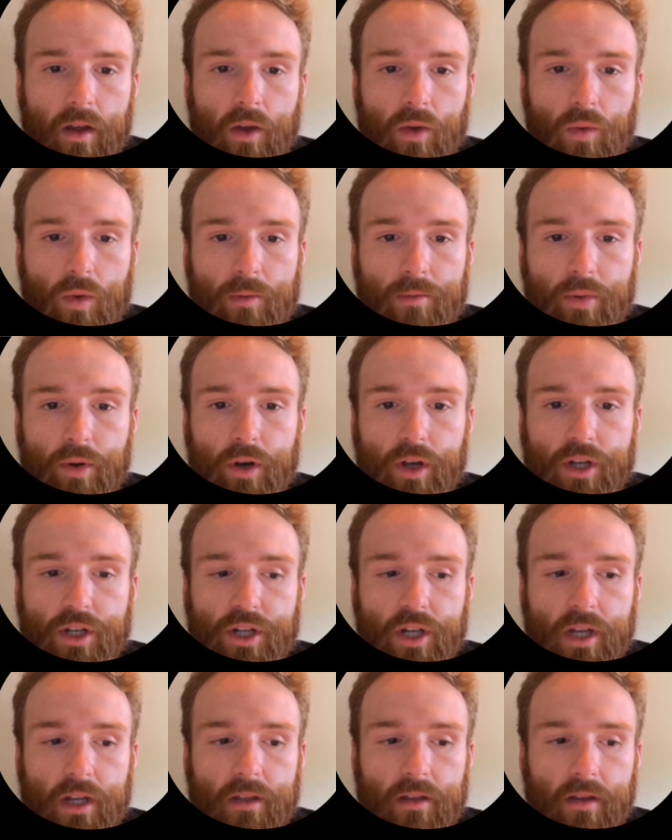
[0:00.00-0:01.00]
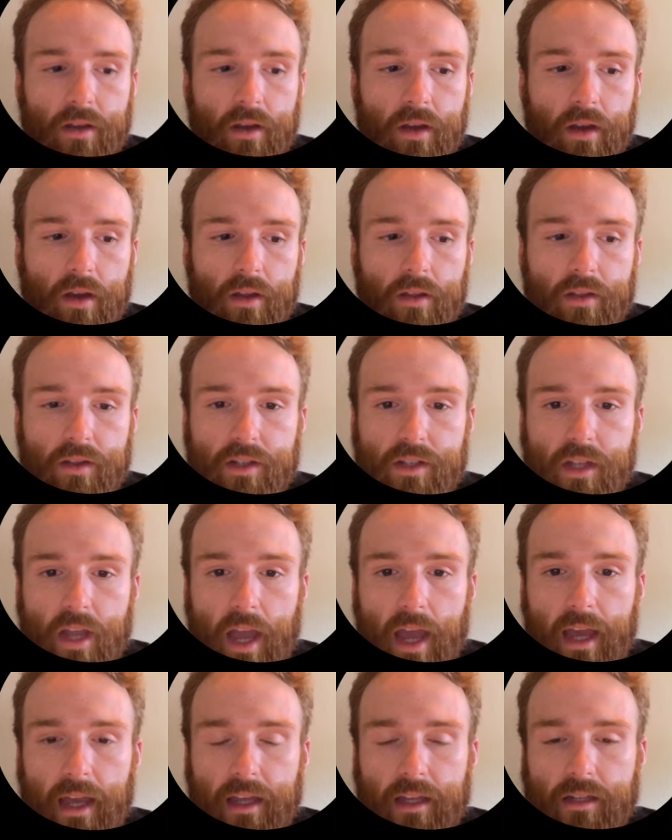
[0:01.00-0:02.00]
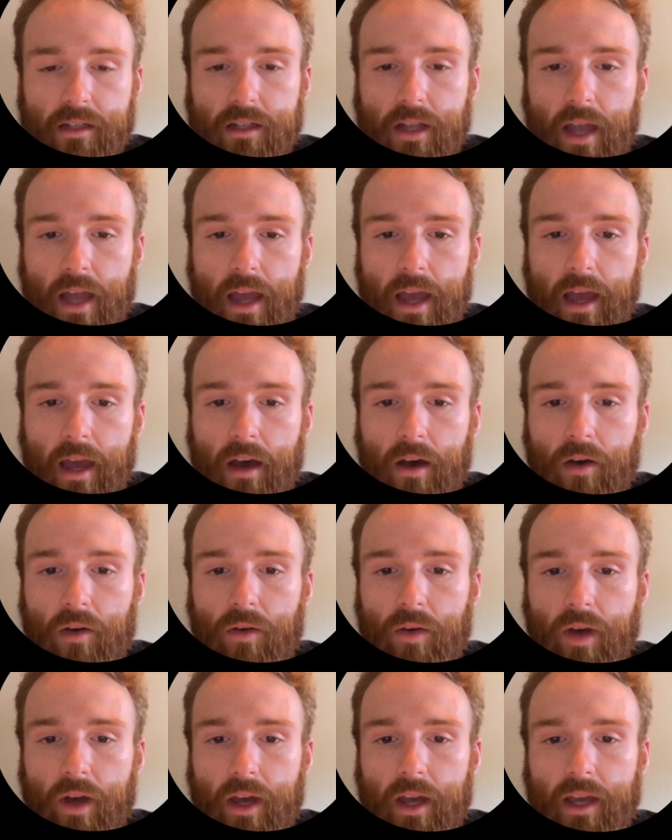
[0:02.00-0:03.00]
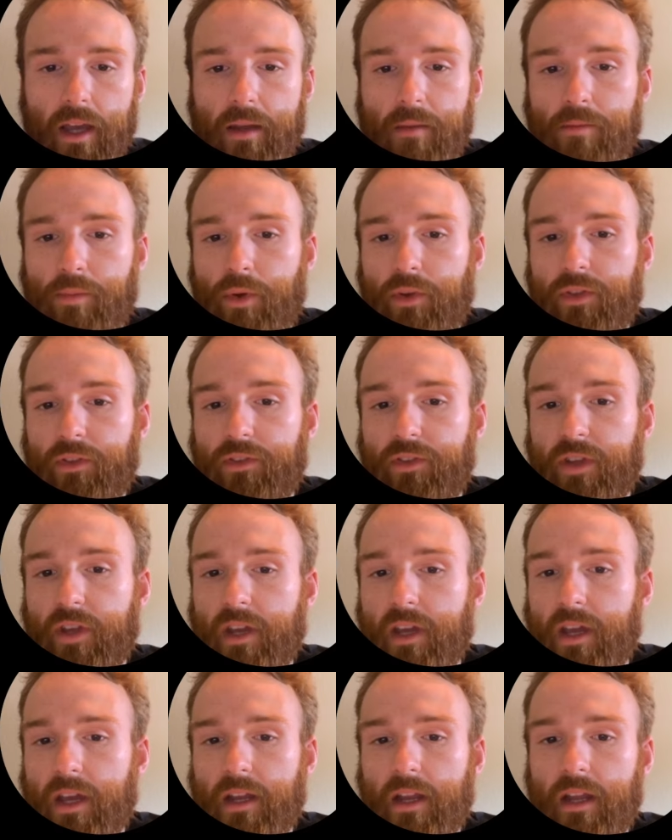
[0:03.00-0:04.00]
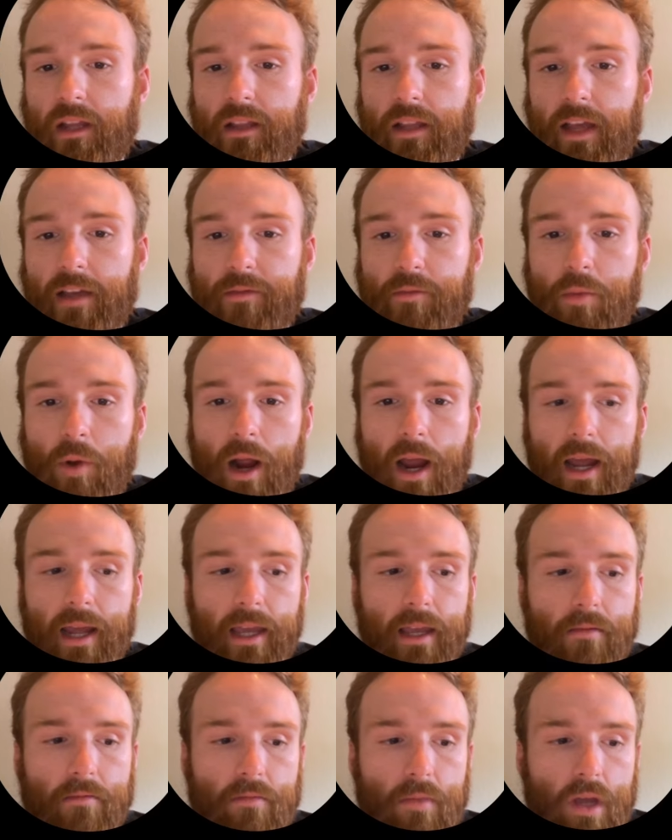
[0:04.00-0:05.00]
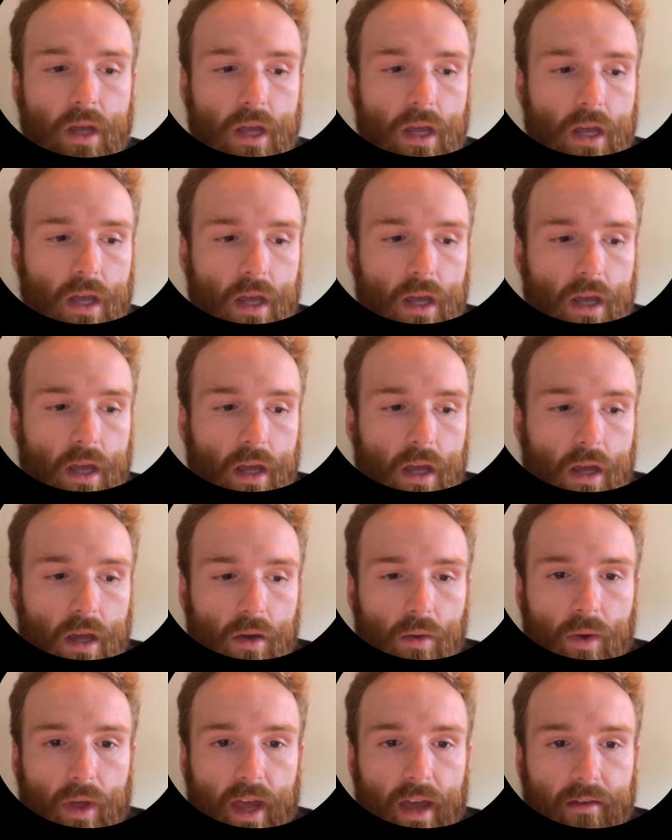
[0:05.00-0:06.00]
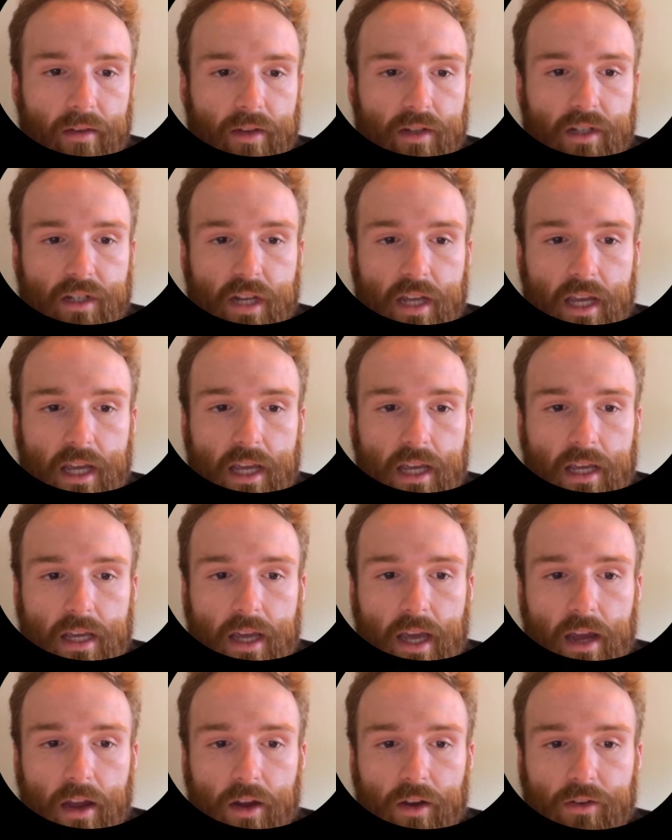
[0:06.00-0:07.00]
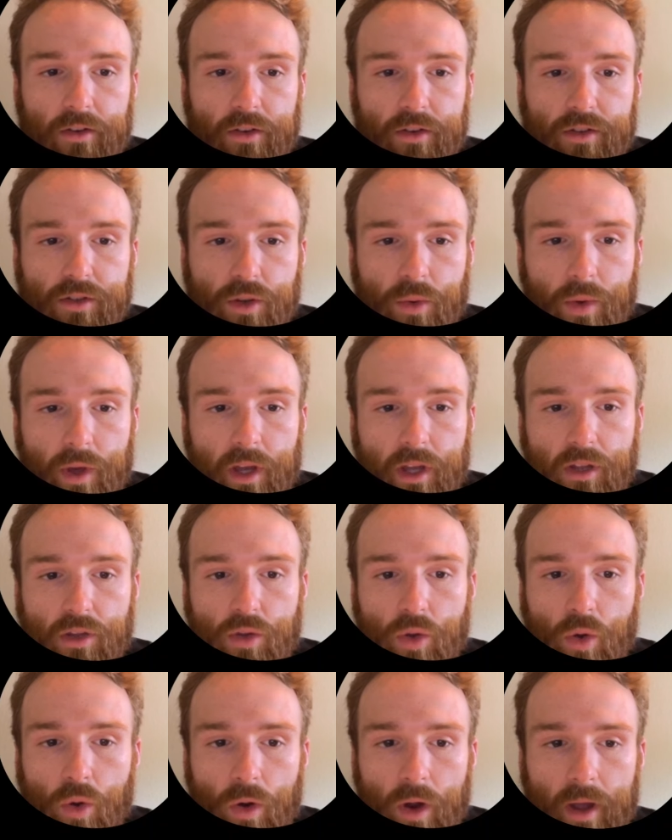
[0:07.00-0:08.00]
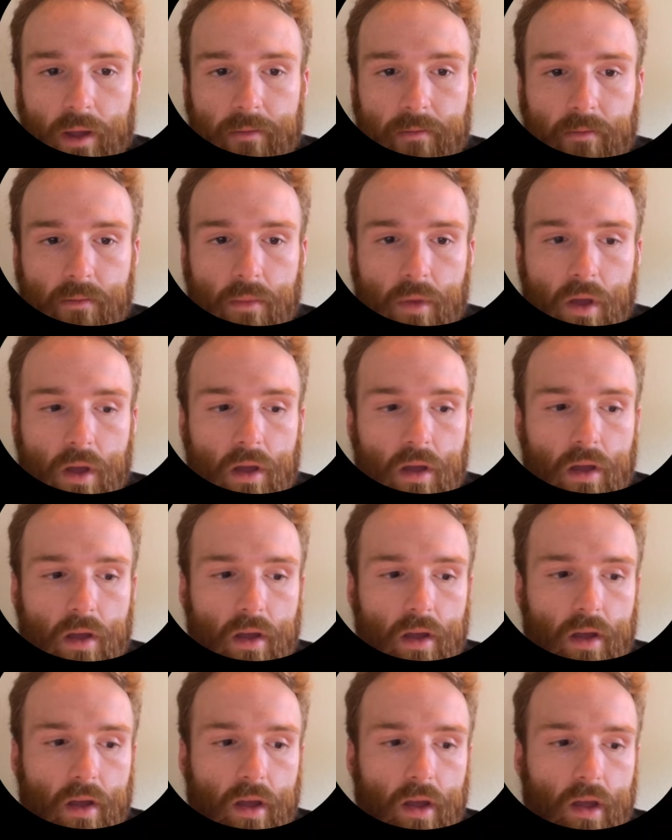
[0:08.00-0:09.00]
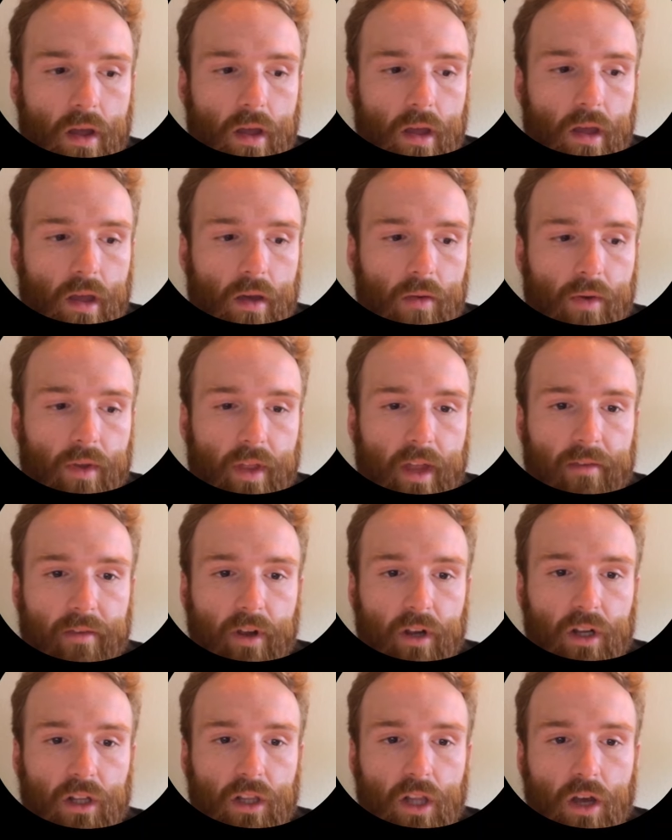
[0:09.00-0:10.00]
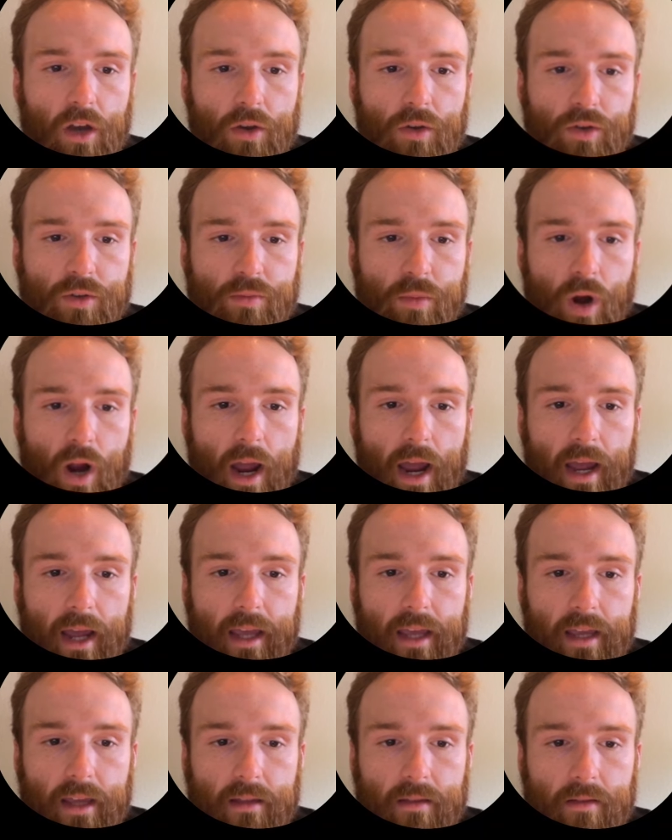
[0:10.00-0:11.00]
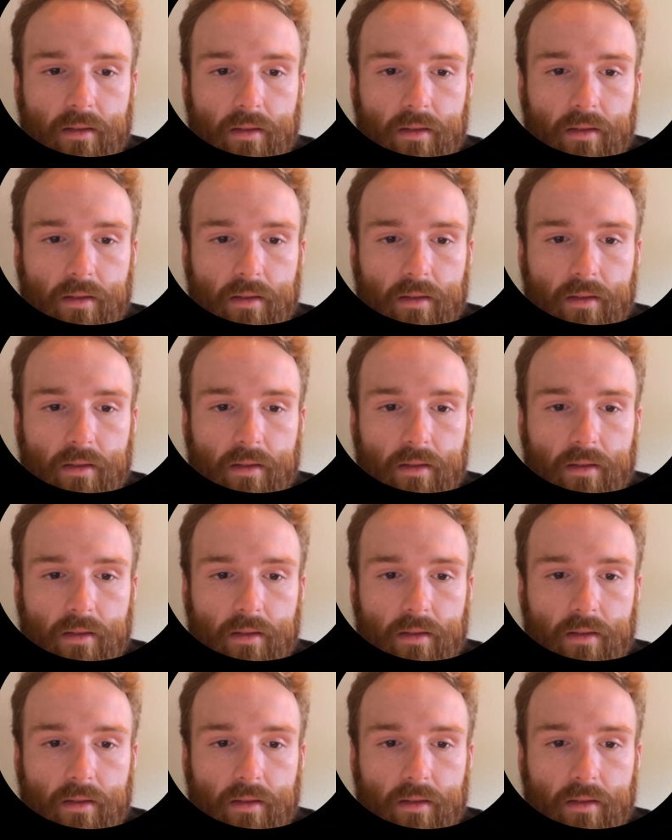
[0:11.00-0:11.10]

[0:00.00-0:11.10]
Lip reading: We push it. The stack is now a parenthesis and a left bracket. We have a C character, so we ignore it. We then have a close bracket.